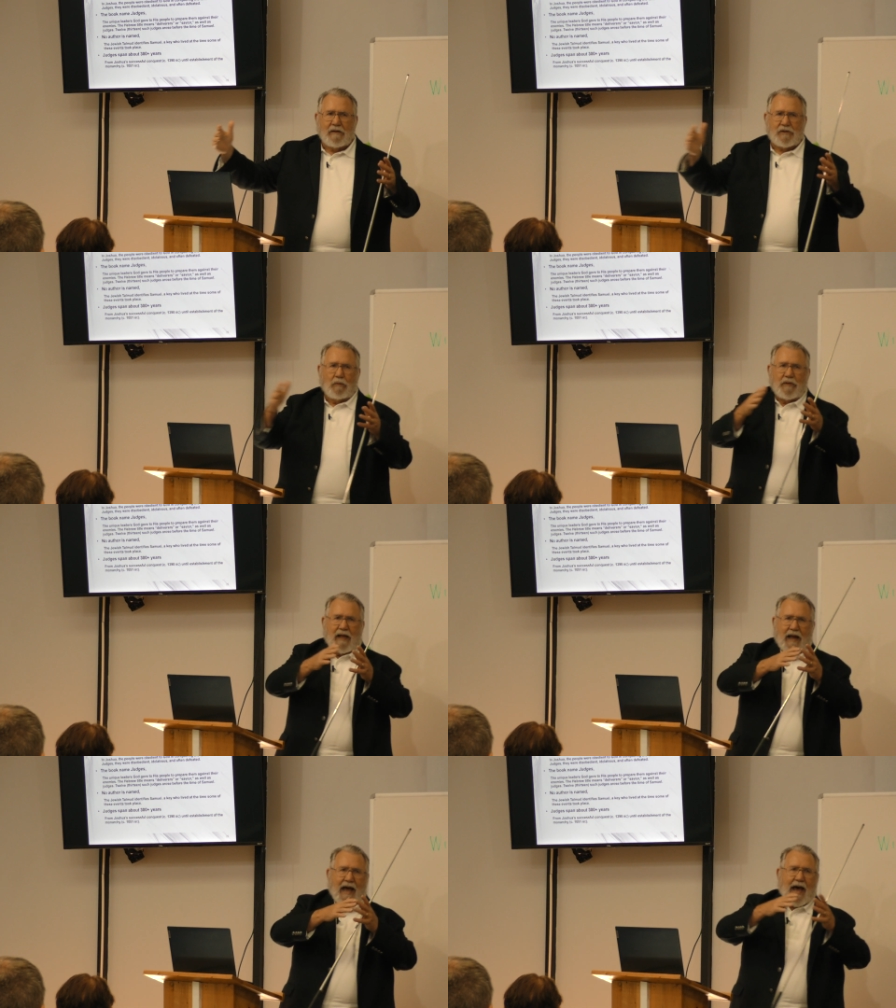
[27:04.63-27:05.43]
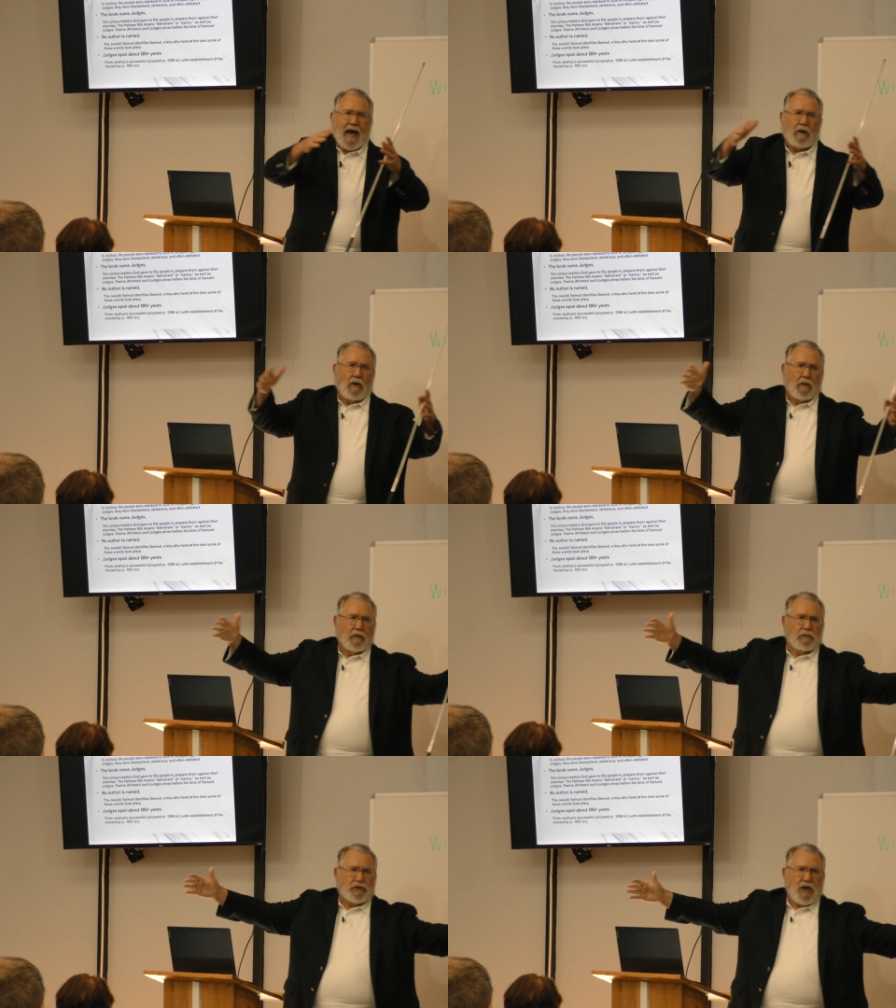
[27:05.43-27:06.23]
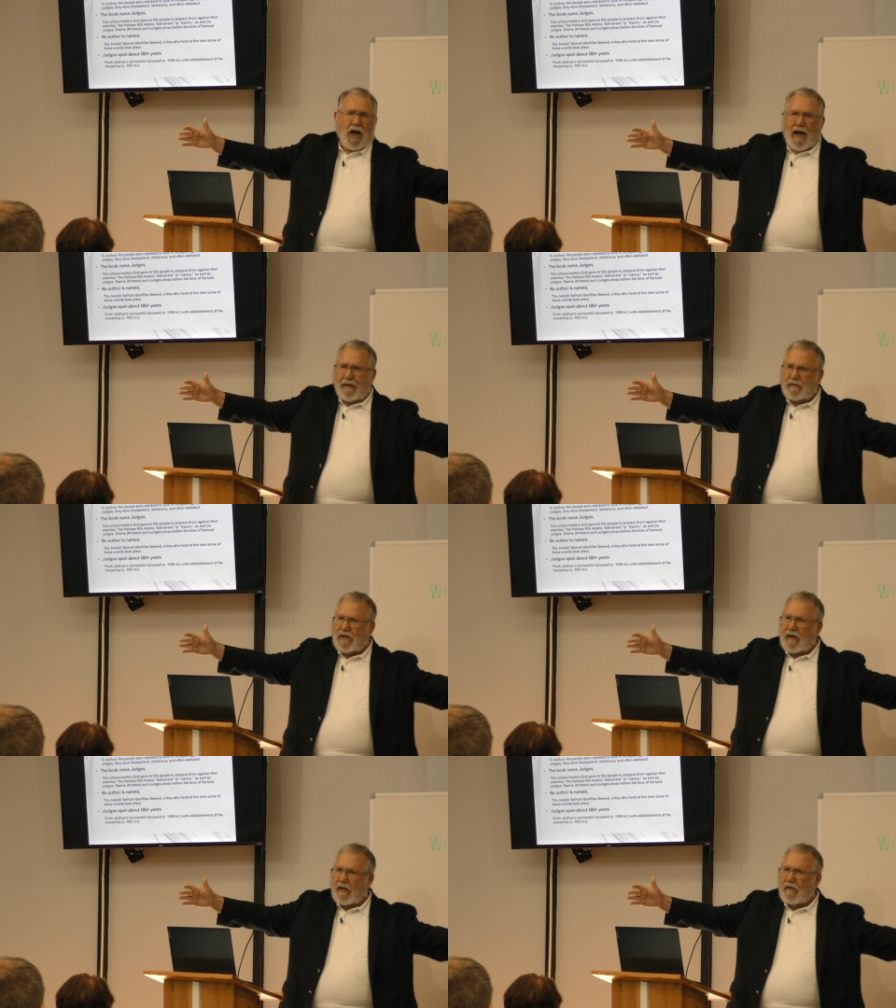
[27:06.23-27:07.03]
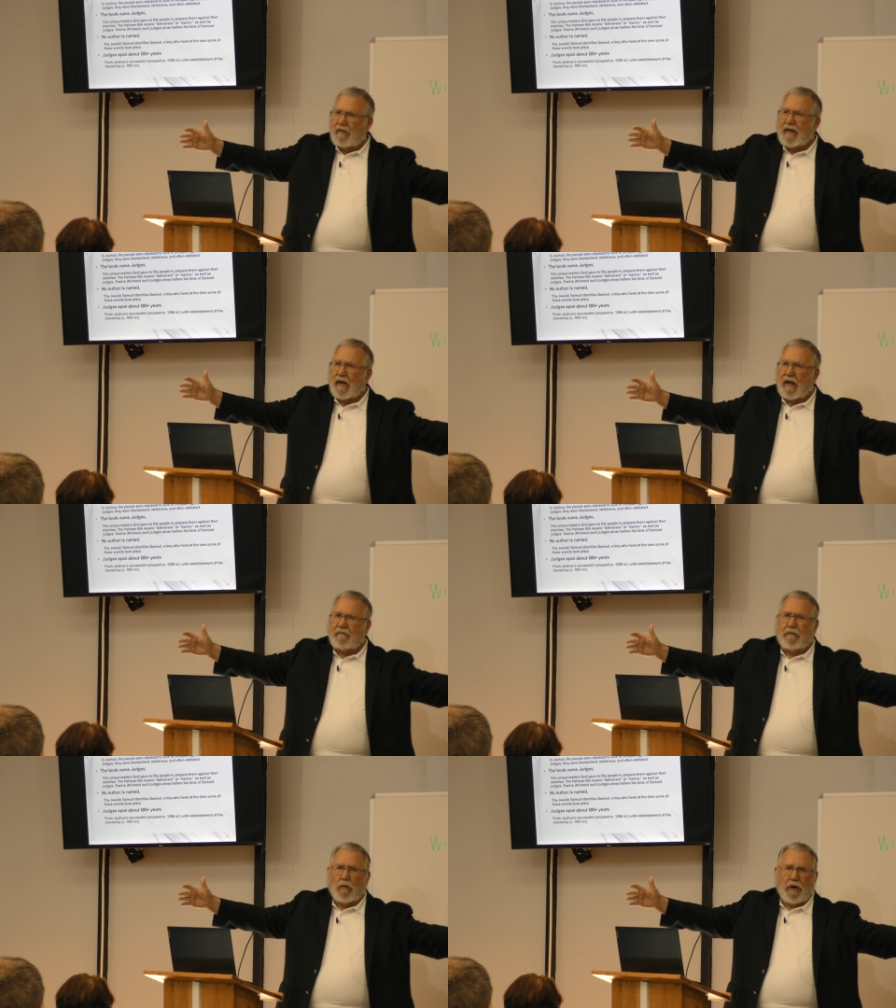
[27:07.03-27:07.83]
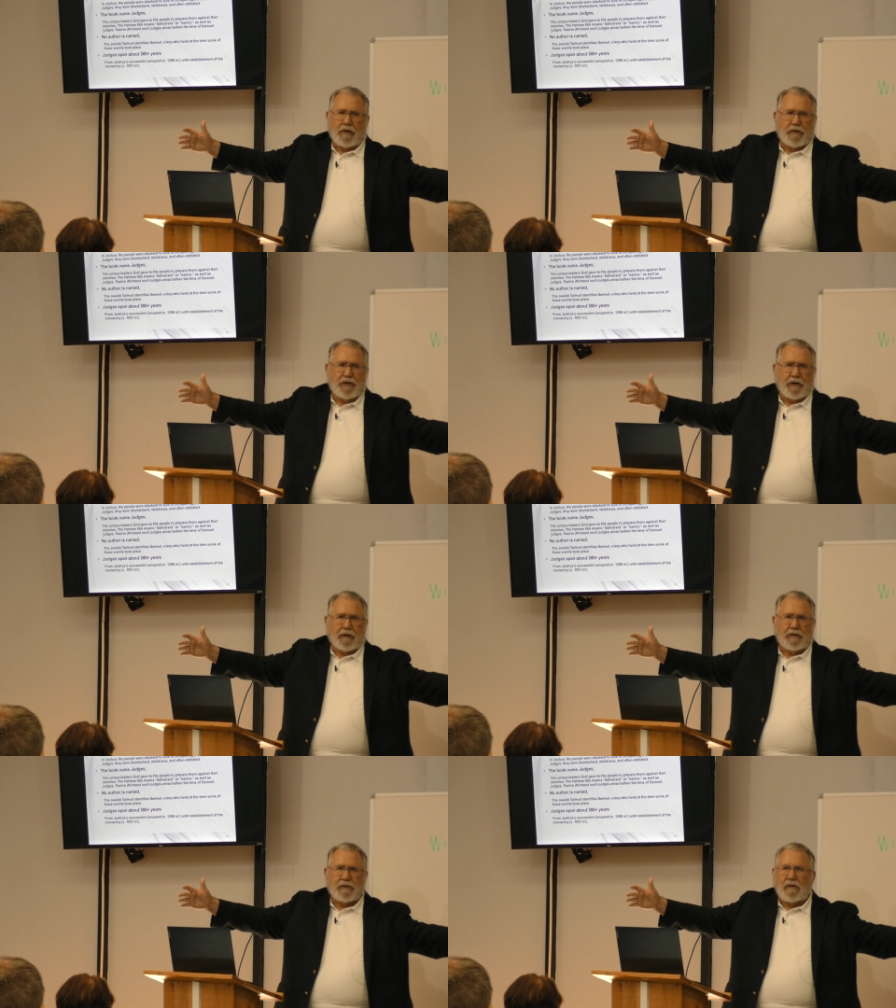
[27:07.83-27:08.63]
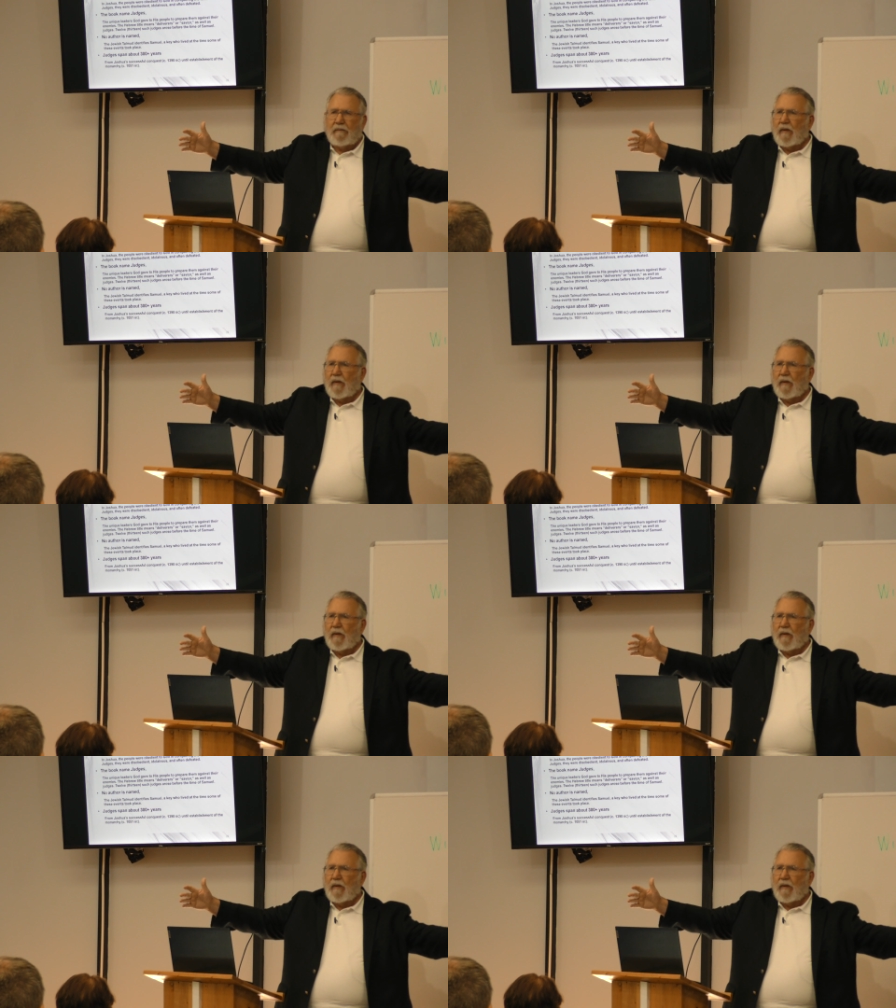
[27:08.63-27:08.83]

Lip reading: So when they add all those times together, they get like 400 years.